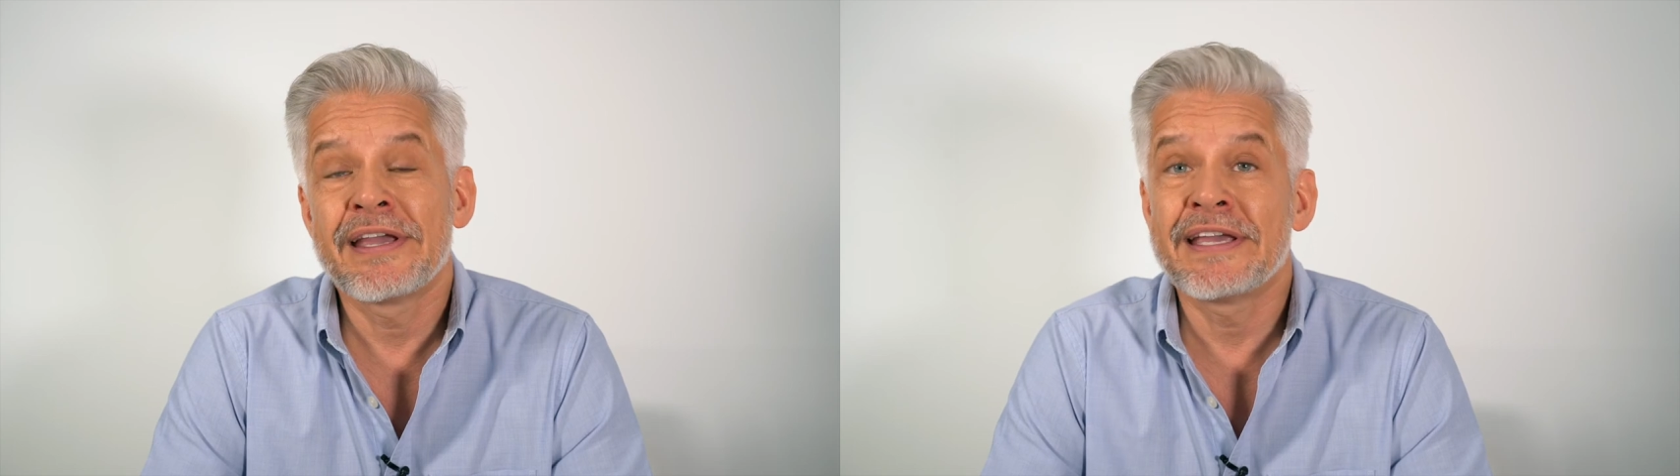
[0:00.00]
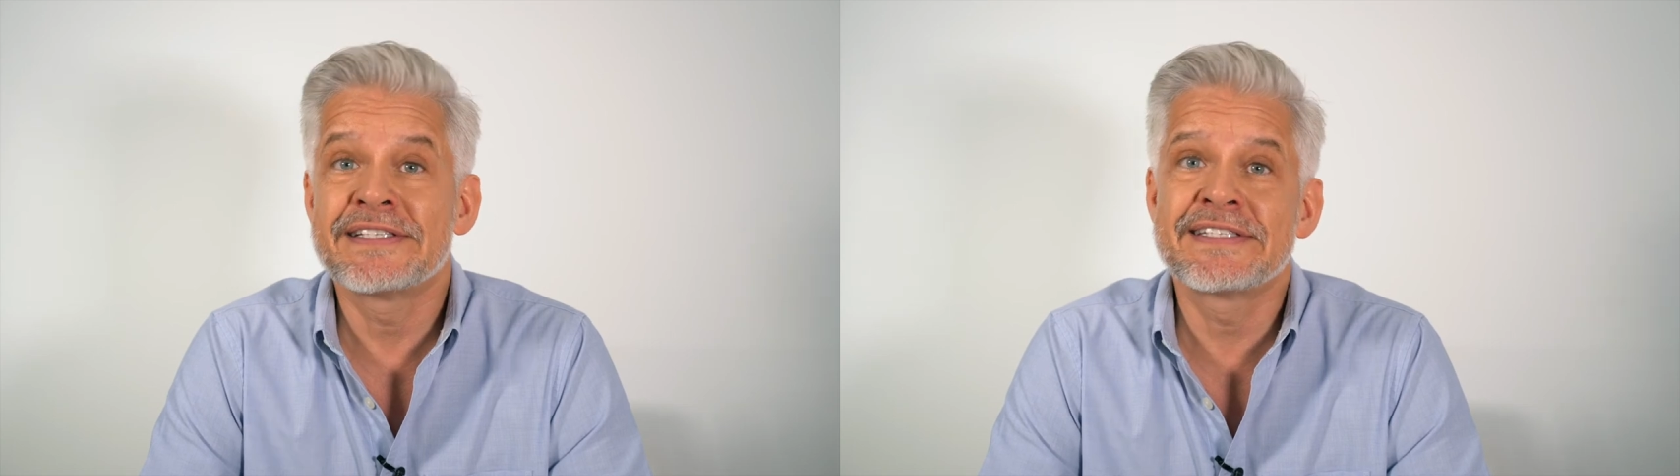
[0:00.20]

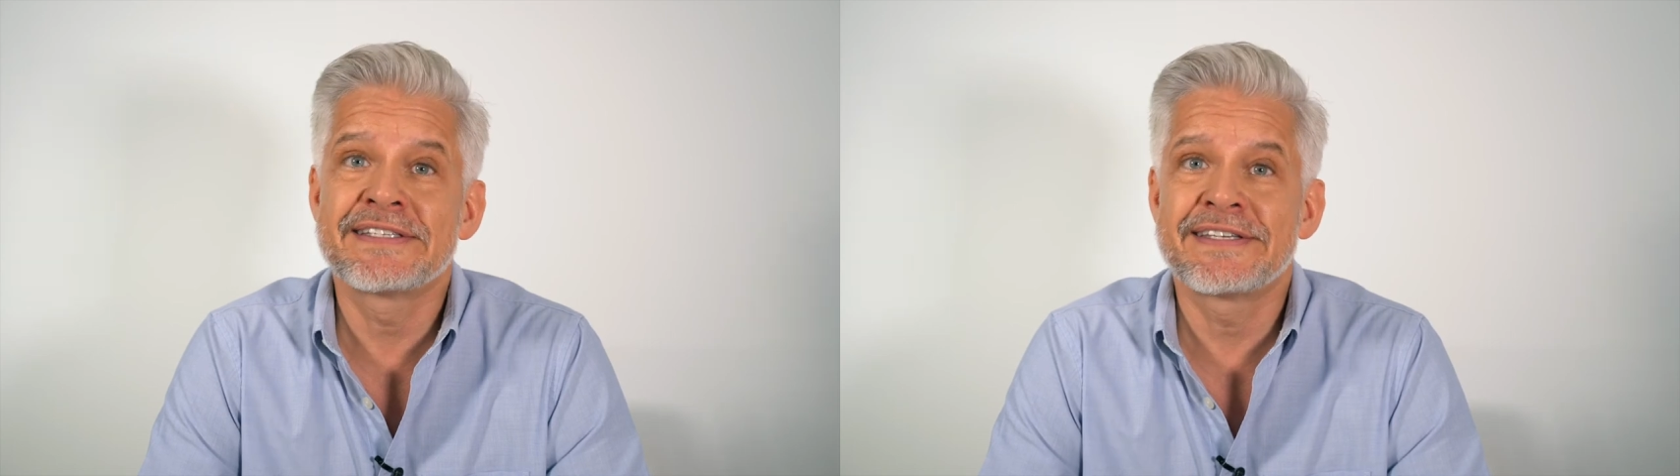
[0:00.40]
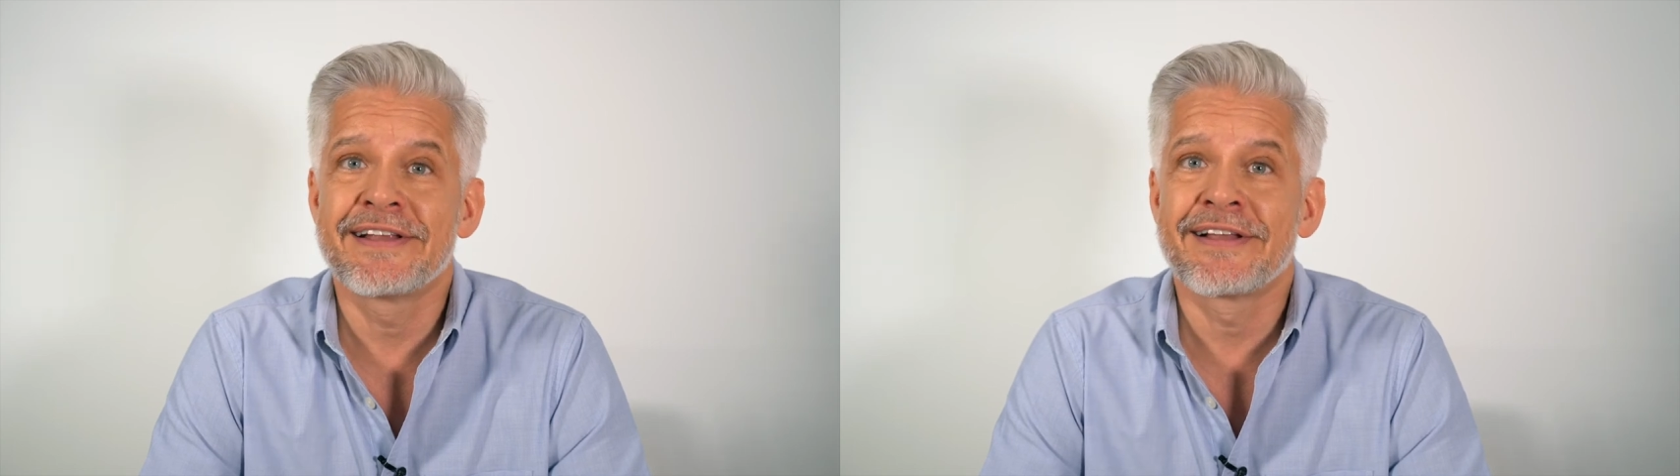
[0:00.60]
it
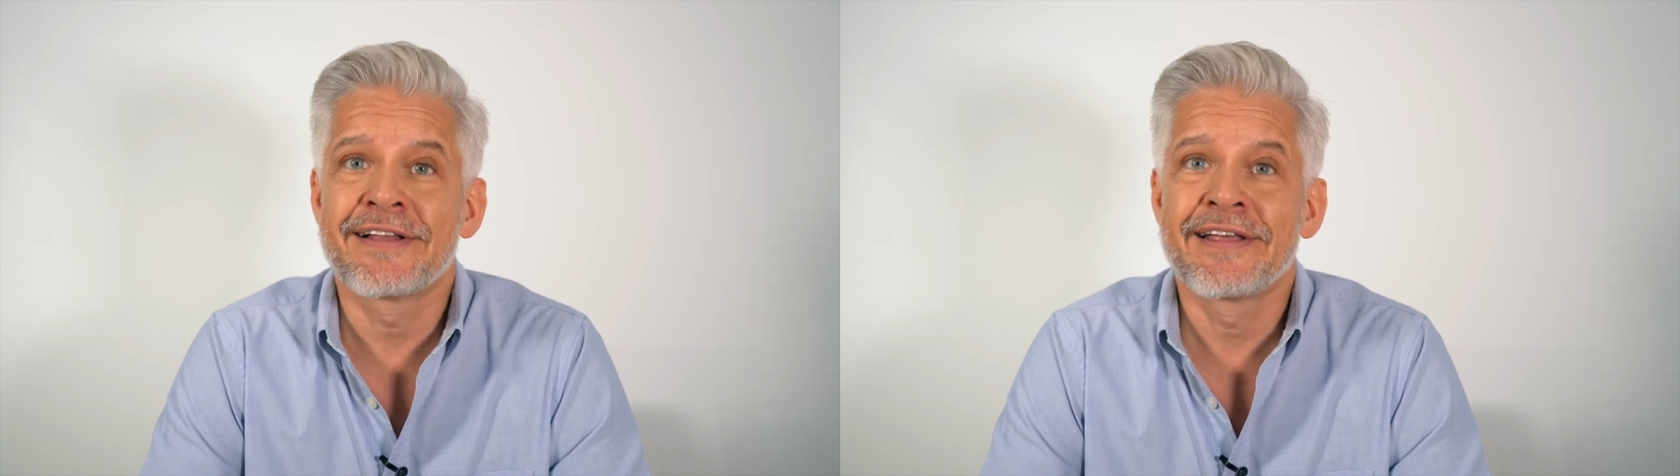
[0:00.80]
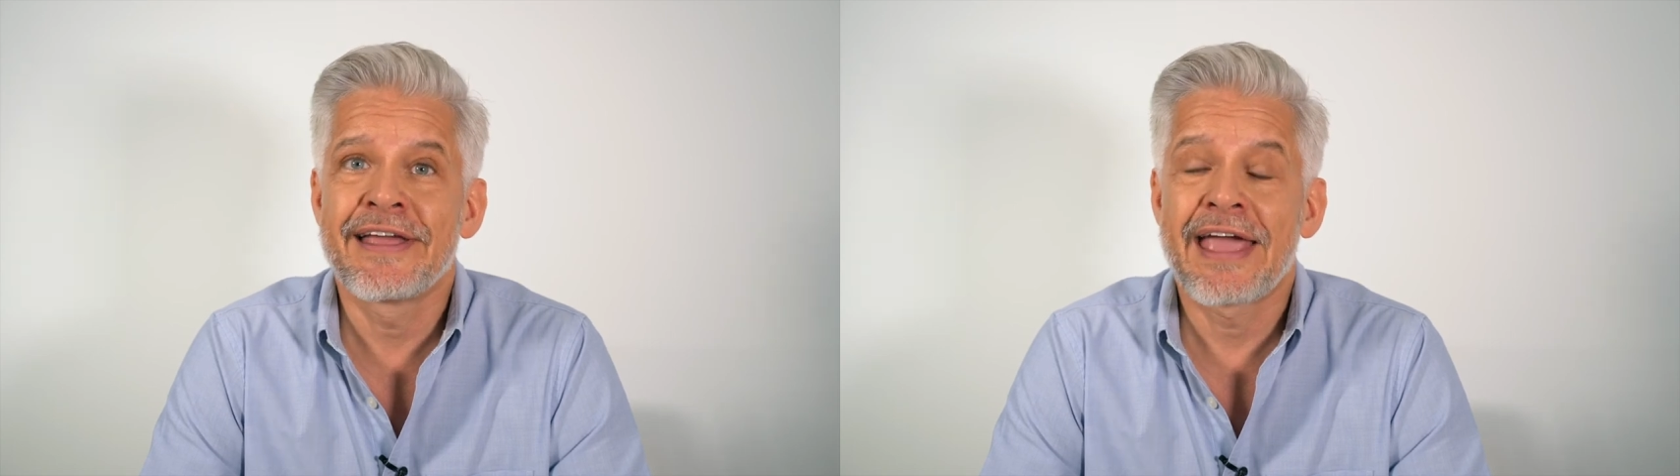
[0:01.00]

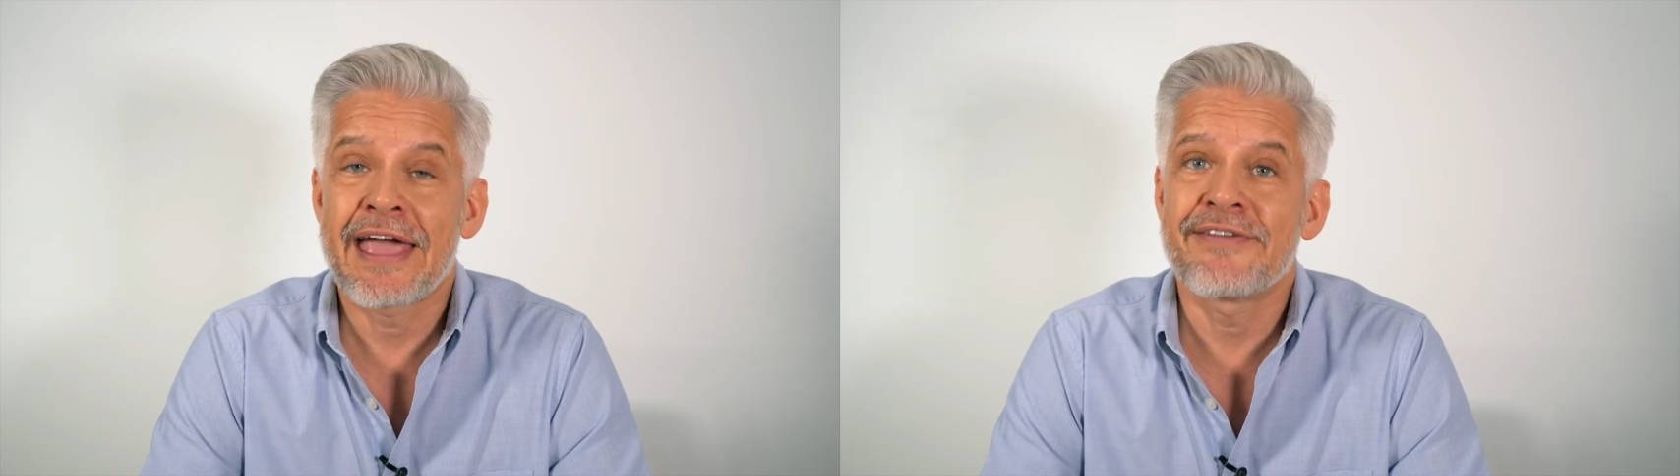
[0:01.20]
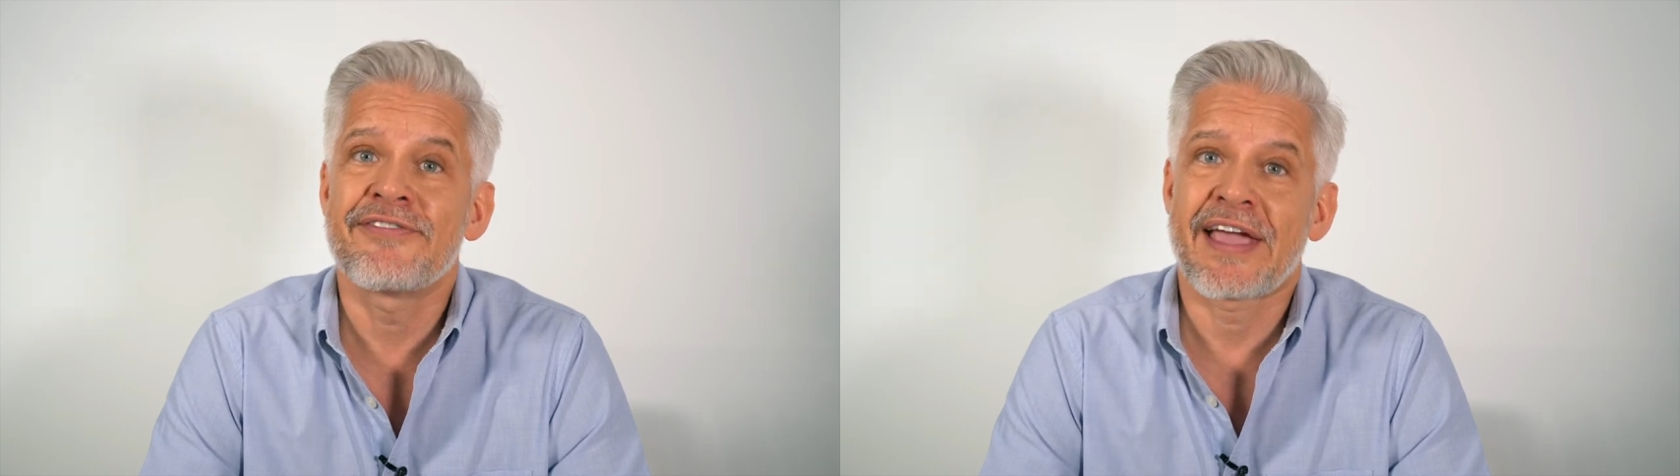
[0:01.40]
still
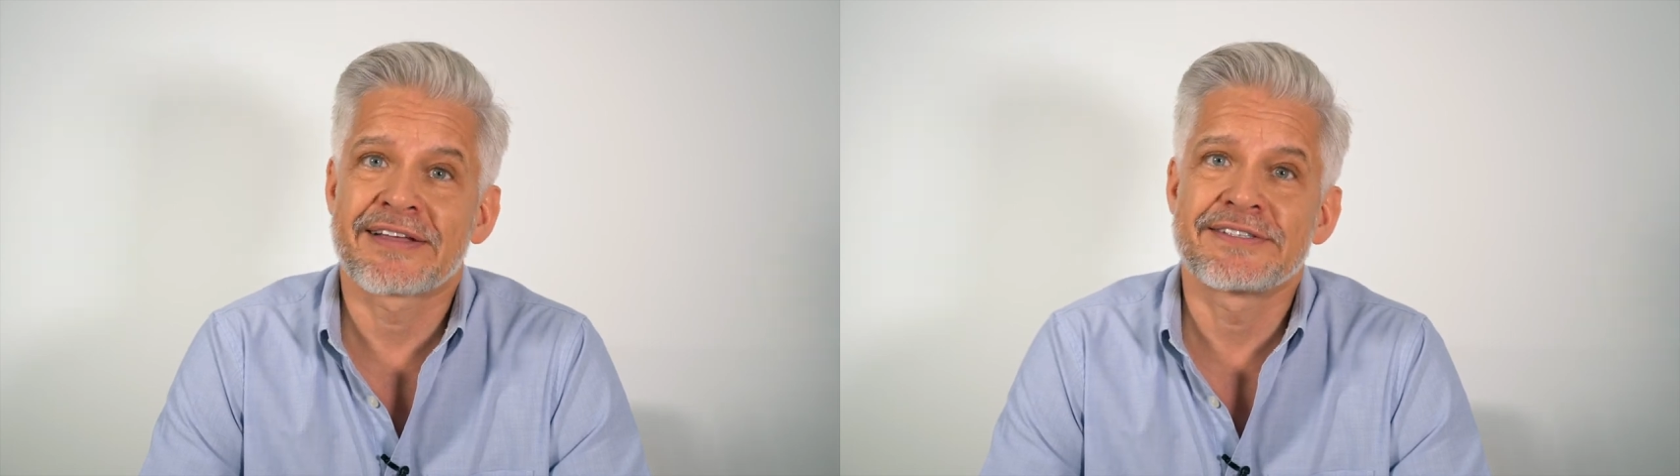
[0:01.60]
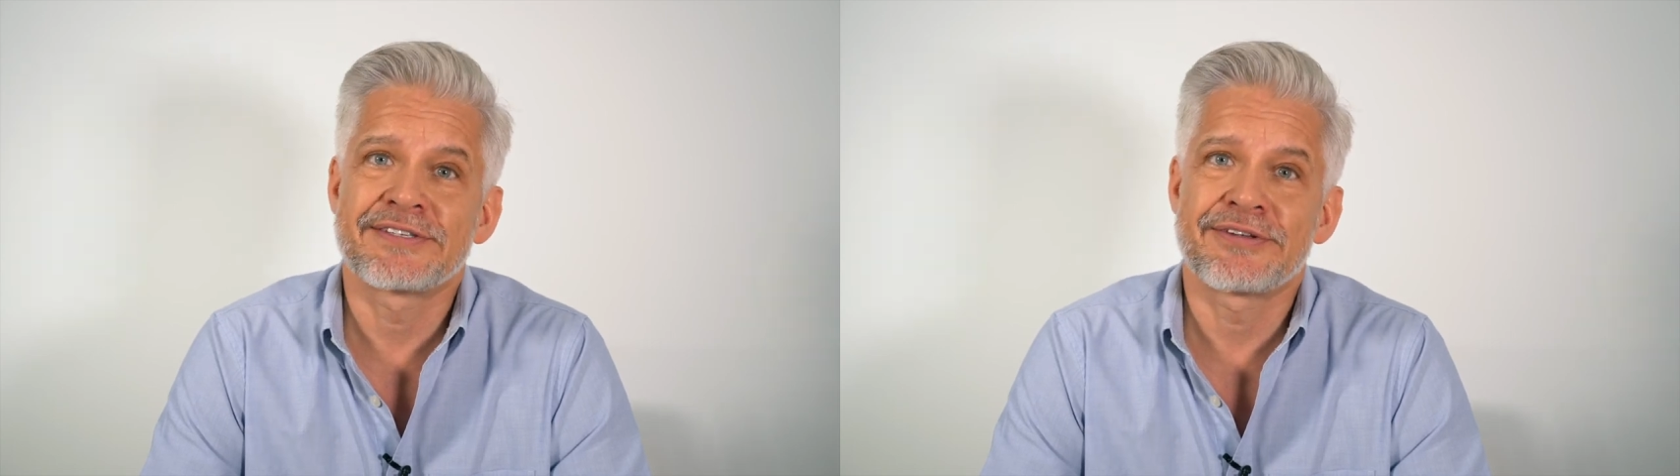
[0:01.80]

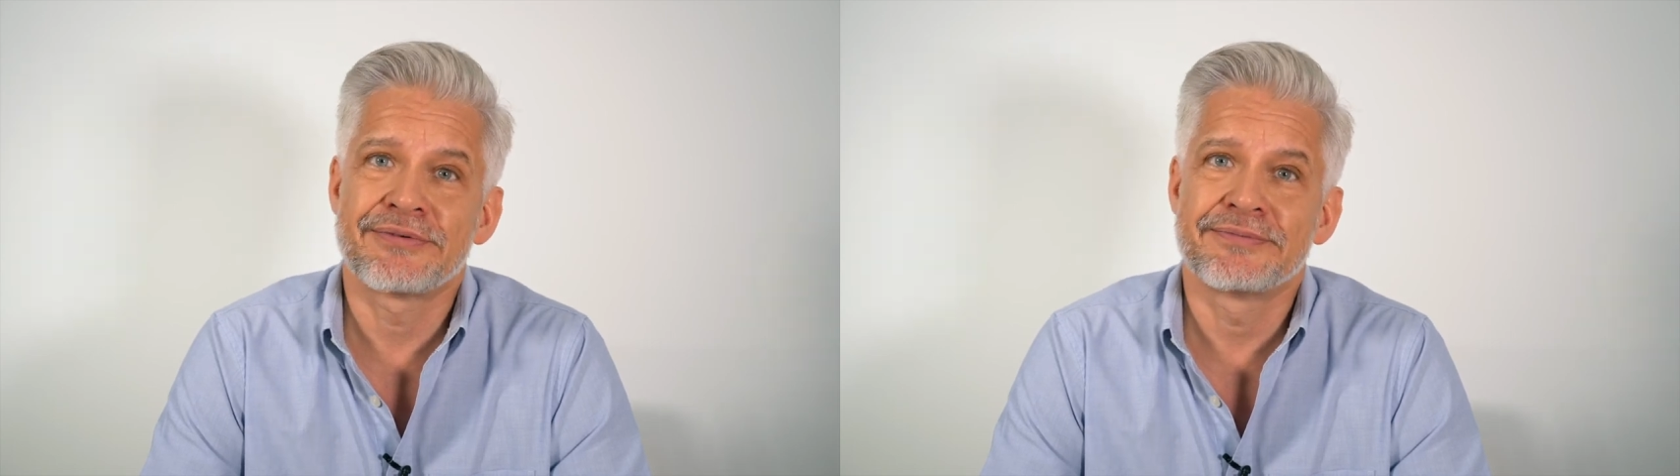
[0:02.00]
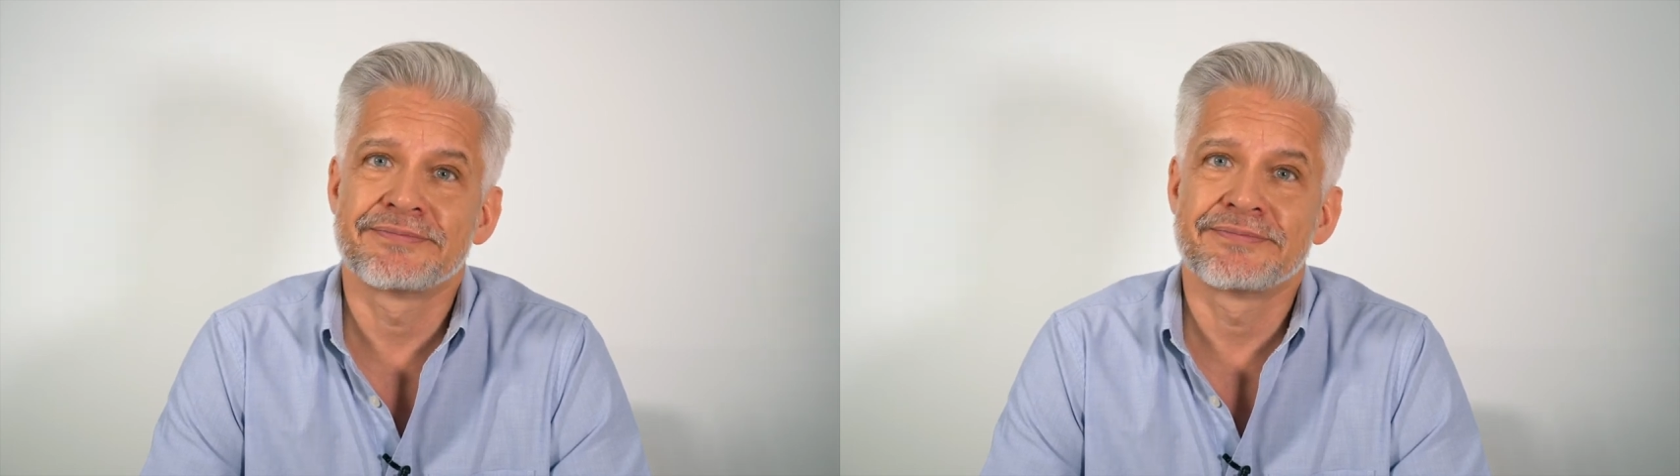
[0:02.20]
affects you.